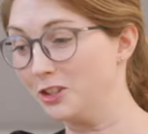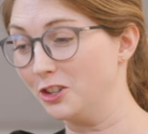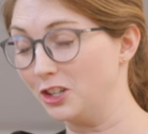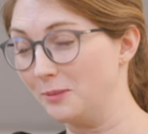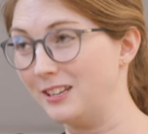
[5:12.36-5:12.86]
to the
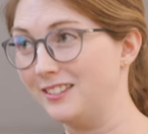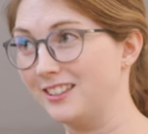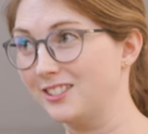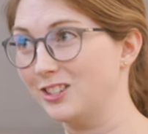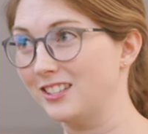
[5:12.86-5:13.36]
GP
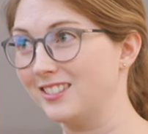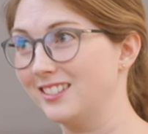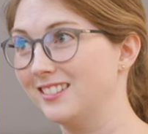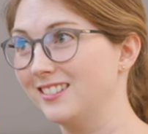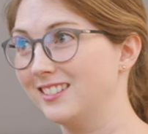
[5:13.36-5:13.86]
that suggests
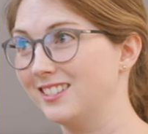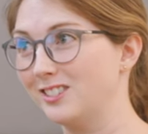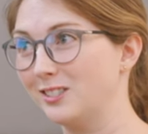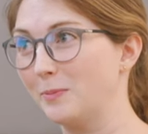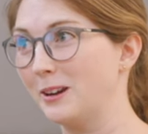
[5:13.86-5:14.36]
this. That's
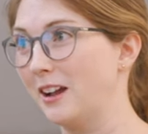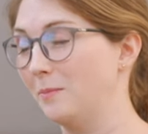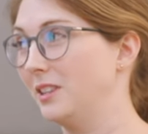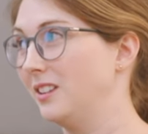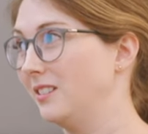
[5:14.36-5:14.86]
Just right. Bring
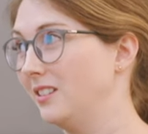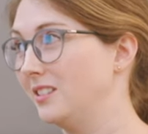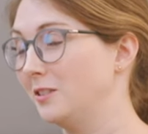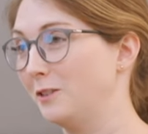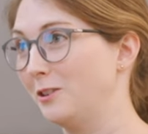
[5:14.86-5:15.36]
up the
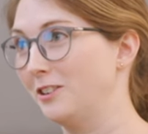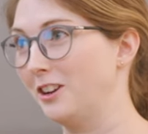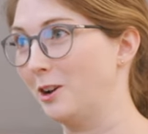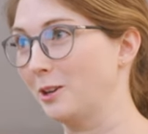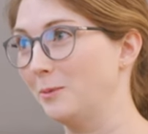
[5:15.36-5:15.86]
interferon
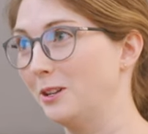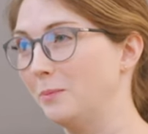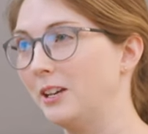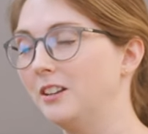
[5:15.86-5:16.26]
argument. But